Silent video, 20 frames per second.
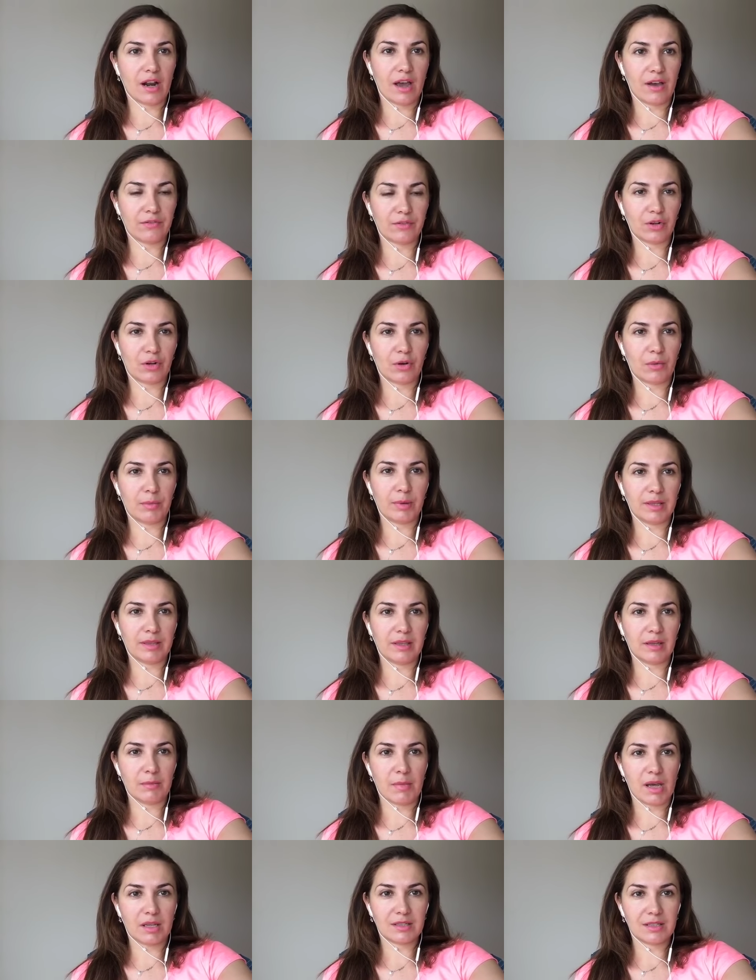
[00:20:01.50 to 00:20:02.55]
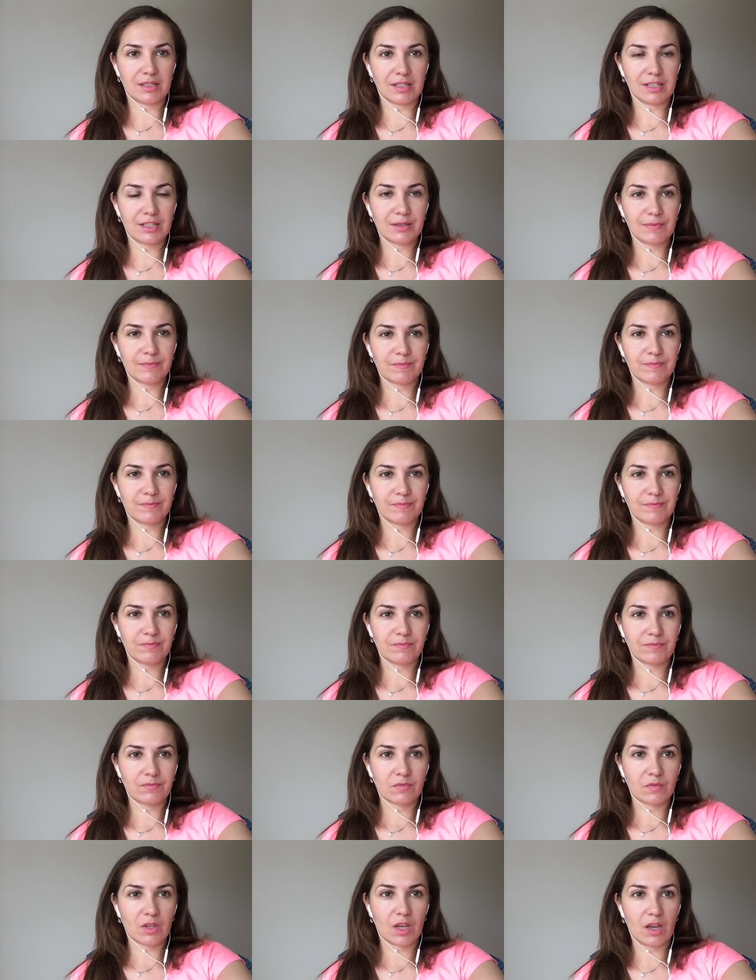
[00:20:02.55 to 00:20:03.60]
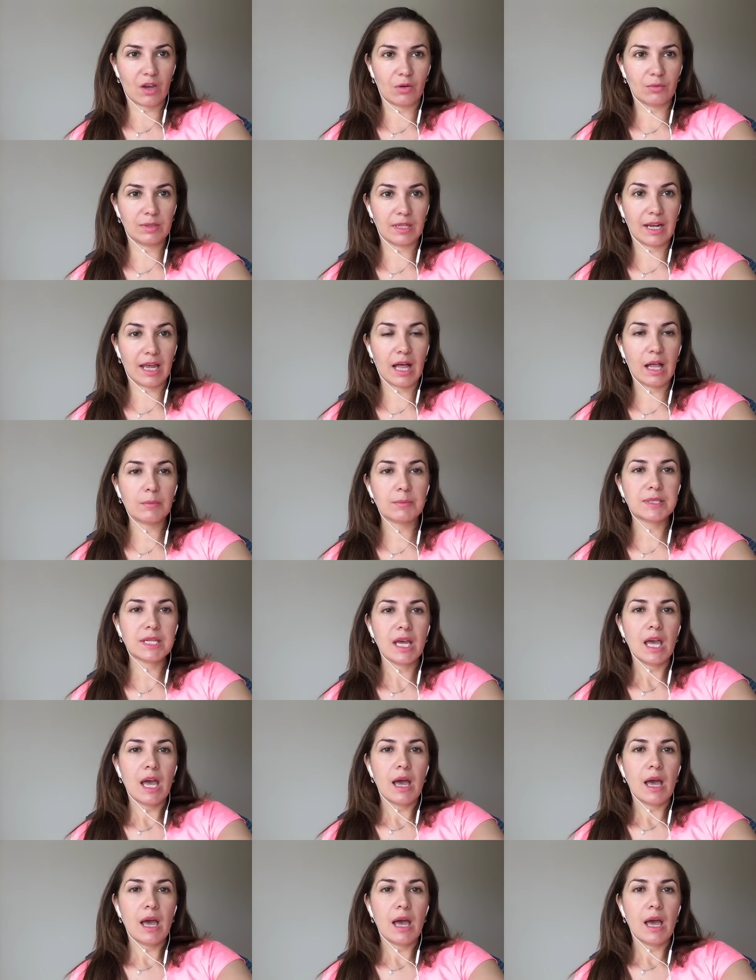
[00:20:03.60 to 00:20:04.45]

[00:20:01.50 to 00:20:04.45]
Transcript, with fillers: after completing masters. I hope that helps.